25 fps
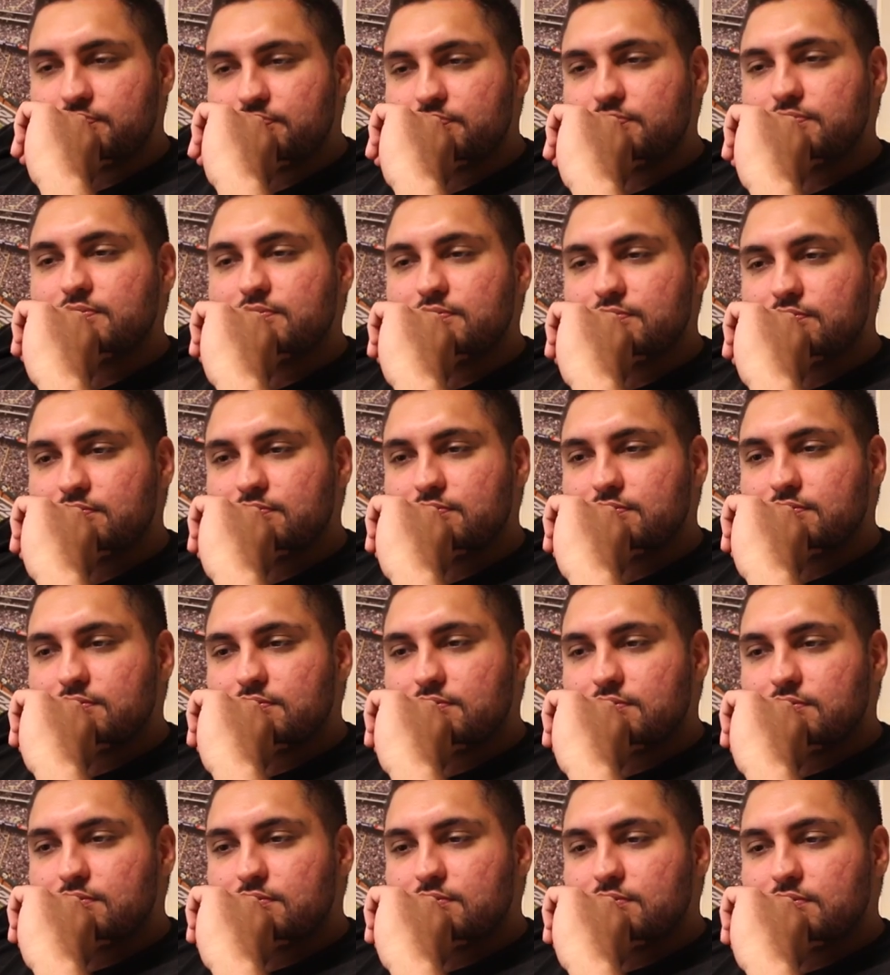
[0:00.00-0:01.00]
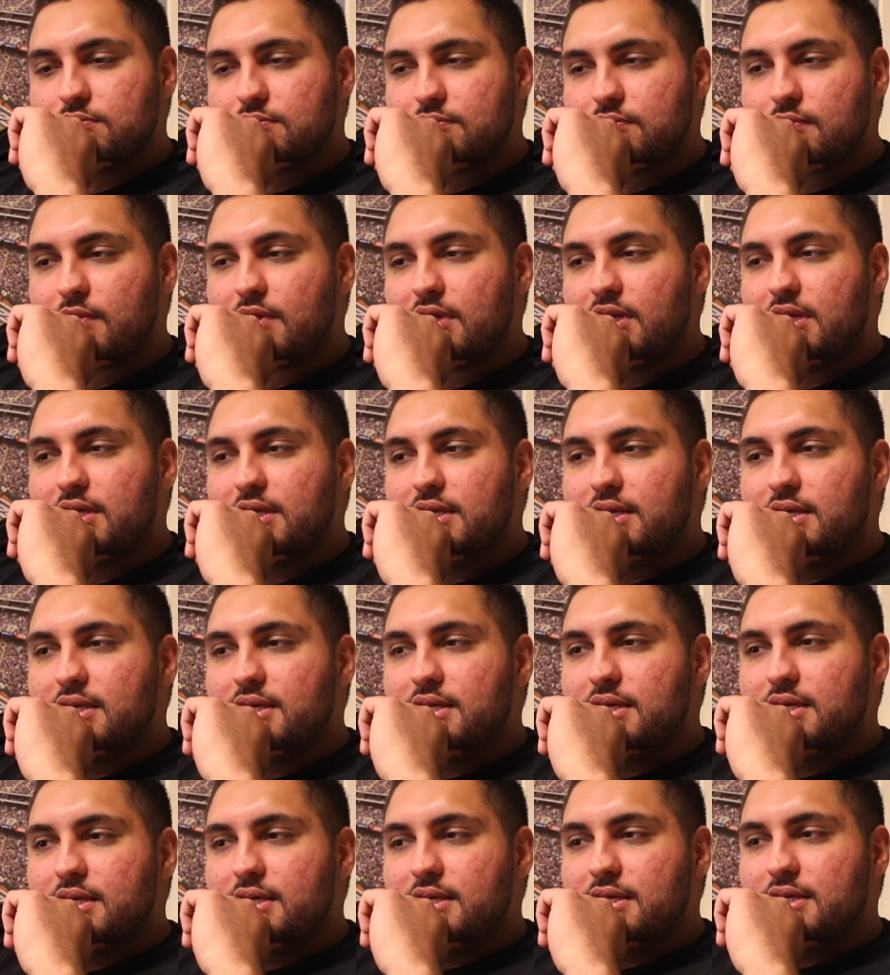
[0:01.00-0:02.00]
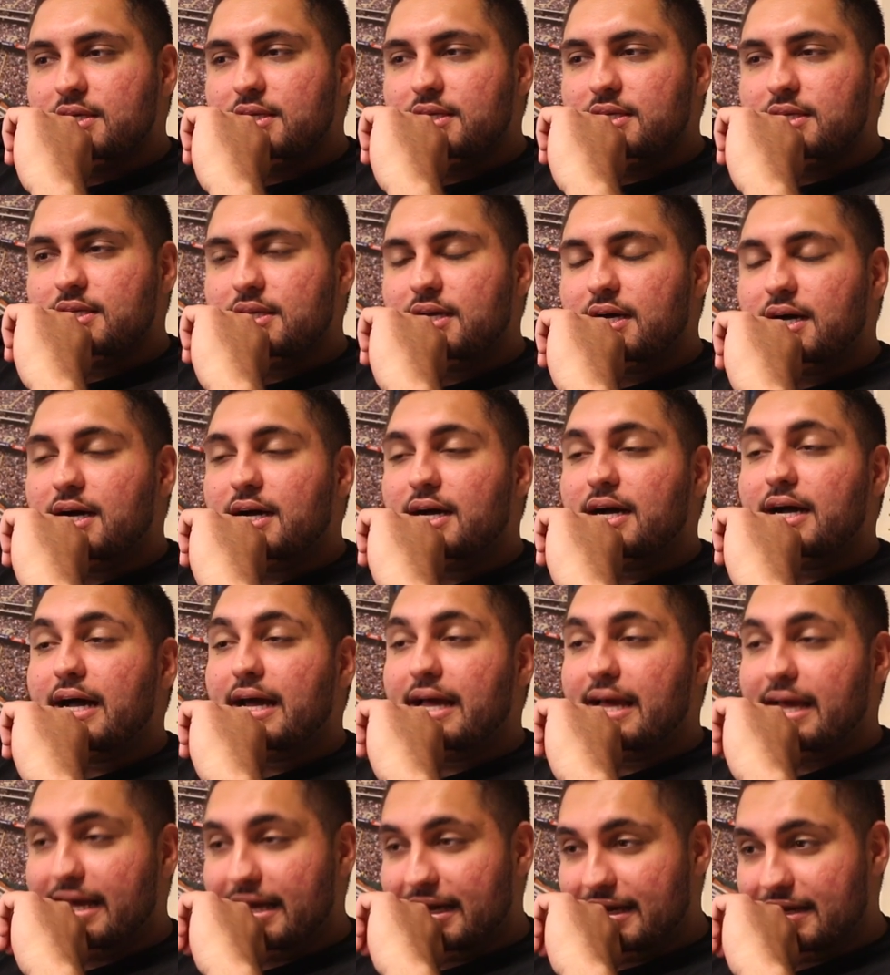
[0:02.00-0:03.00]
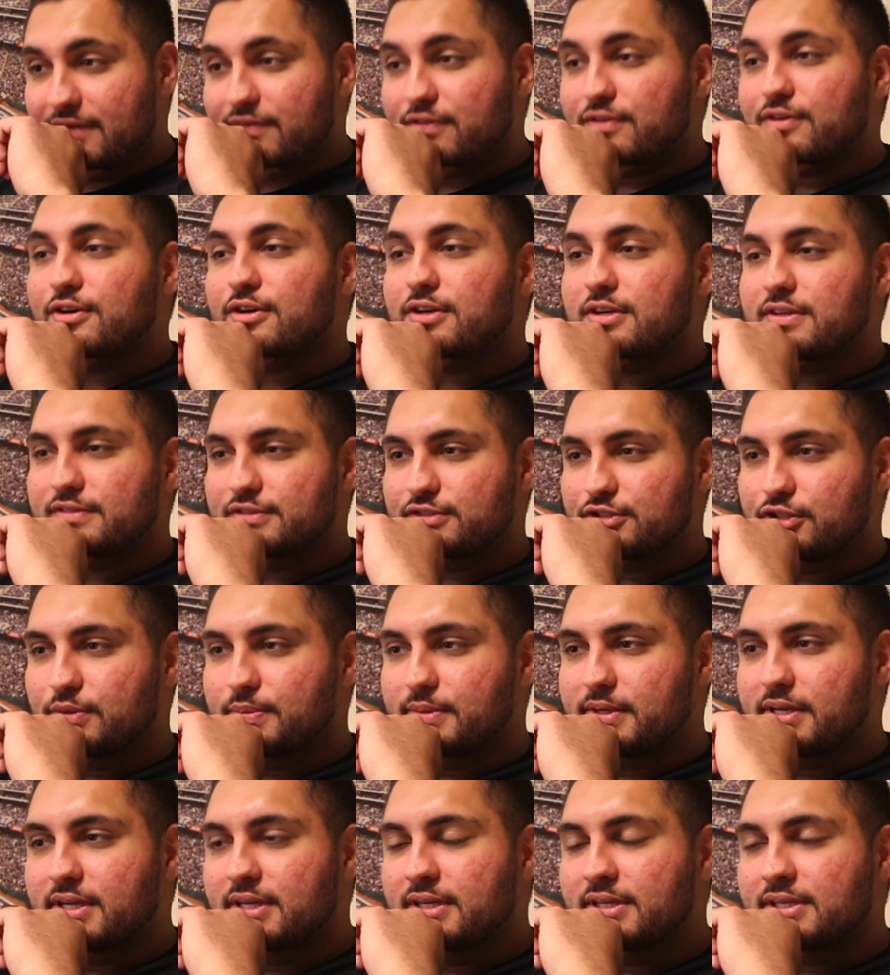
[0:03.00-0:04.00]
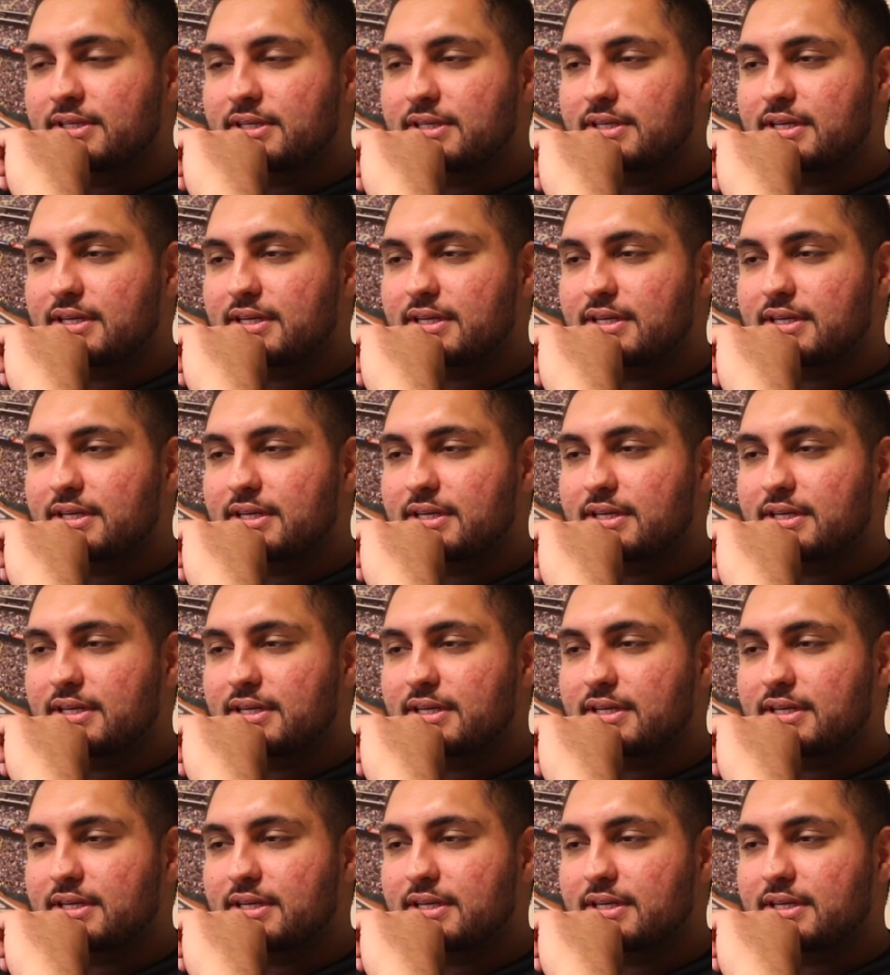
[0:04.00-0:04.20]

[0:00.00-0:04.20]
Have you heard of Serbia? Uh, I have heard of Serbia.